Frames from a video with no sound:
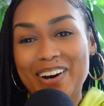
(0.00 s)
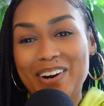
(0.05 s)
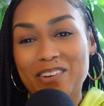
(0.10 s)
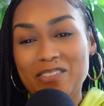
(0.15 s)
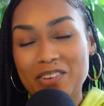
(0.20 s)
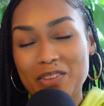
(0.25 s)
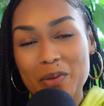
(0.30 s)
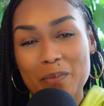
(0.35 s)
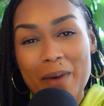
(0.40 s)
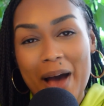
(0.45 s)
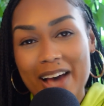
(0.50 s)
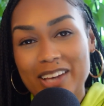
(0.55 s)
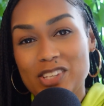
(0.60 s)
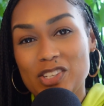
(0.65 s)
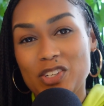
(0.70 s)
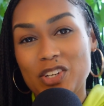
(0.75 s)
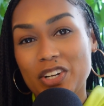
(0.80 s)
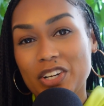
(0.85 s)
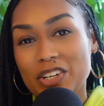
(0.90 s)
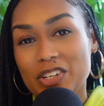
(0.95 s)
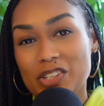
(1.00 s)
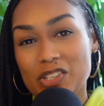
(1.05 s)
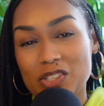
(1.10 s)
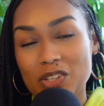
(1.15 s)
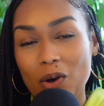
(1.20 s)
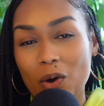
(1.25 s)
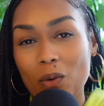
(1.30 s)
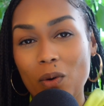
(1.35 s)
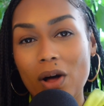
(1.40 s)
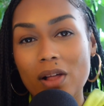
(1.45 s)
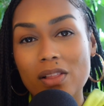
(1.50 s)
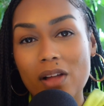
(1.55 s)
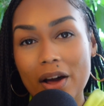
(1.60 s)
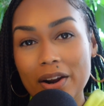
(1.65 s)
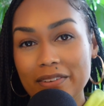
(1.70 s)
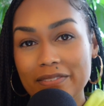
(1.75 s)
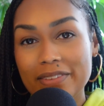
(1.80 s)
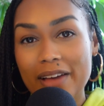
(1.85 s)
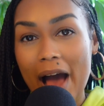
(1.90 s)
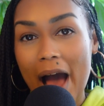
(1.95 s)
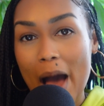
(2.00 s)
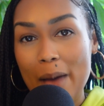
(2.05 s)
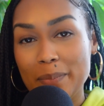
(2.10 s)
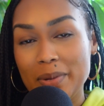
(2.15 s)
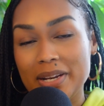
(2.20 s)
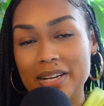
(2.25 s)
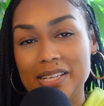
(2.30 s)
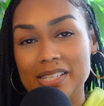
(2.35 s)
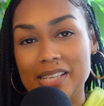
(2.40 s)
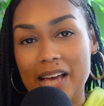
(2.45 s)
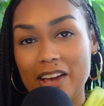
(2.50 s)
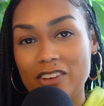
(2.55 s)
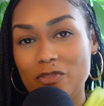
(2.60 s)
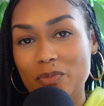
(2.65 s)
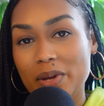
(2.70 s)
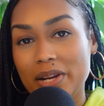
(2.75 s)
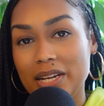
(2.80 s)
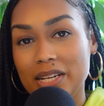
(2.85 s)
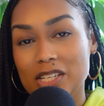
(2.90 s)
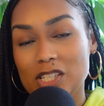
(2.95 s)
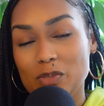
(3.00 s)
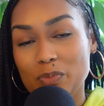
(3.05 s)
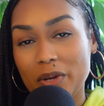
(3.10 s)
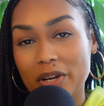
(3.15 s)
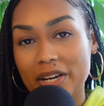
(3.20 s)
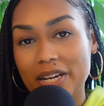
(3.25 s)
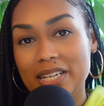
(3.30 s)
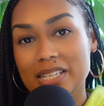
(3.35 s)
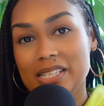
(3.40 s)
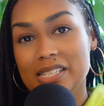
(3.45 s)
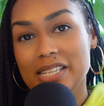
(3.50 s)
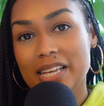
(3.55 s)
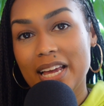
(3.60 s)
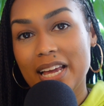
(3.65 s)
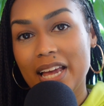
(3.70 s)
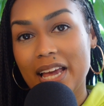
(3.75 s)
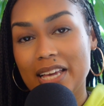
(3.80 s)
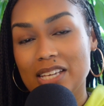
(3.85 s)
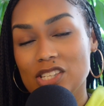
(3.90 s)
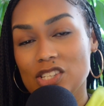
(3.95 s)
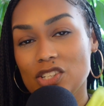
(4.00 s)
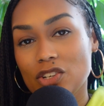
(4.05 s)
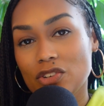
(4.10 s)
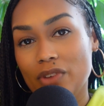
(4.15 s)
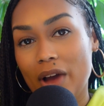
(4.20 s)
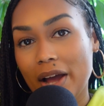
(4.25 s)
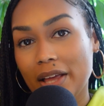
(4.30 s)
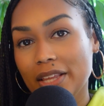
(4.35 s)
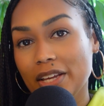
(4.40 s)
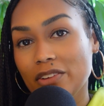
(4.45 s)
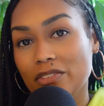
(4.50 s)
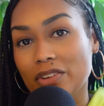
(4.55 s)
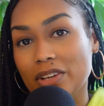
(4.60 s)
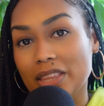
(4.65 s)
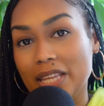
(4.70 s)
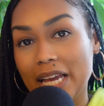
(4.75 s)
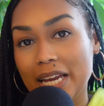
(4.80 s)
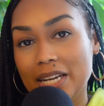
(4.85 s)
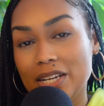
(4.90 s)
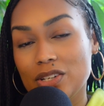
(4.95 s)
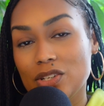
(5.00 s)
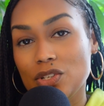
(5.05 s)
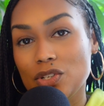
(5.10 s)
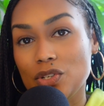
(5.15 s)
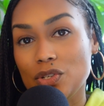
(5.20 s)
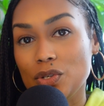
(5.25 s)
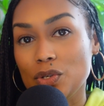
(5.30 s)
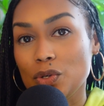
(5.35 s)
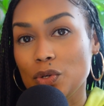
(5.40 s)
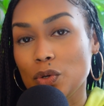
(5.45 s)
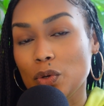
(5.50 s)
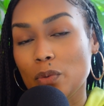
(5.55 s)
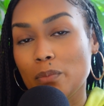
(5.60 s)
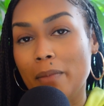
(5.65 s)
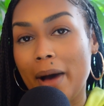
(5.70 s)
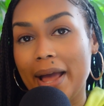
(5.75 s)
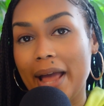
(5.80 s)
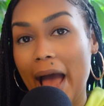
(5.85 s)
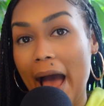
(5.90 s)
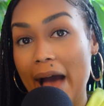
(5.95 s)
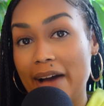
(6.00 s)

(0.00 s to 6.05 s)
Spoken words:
over the past year or so, a lot of the happiness I've been experiencing is directly related to my